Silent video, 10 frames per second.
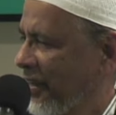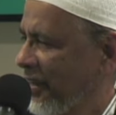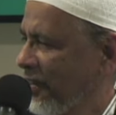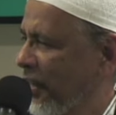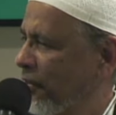
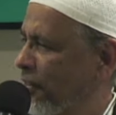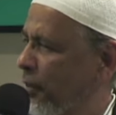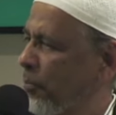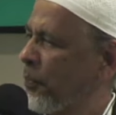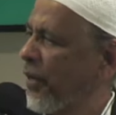there is
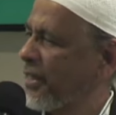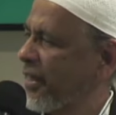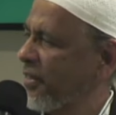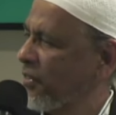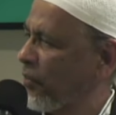a
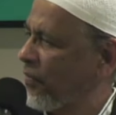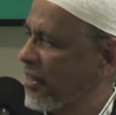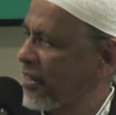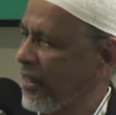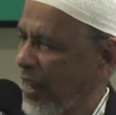presence of
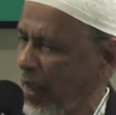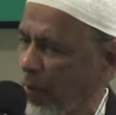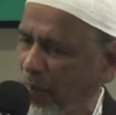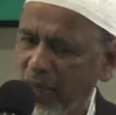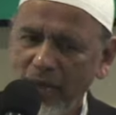
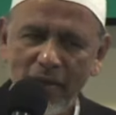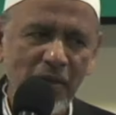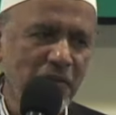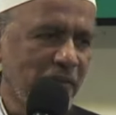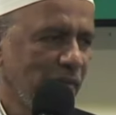Islam here.